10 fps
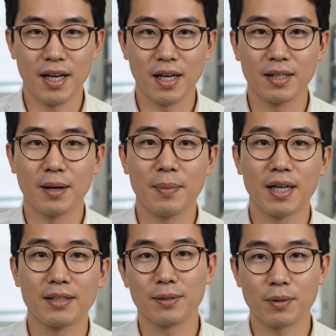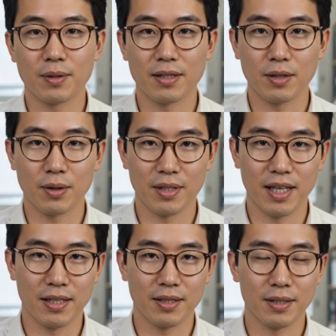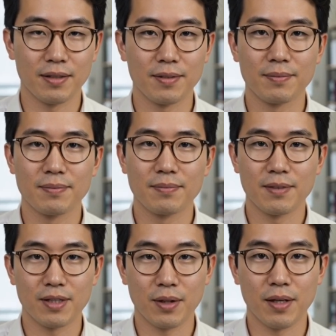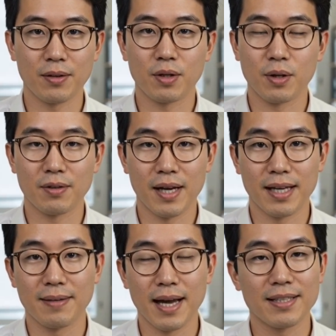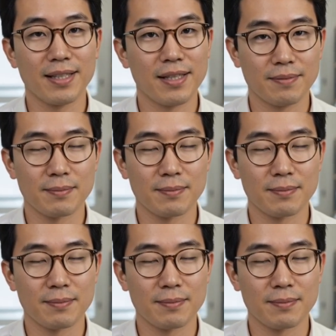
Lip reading: are now possible with neural shaders. The soft glow of light passing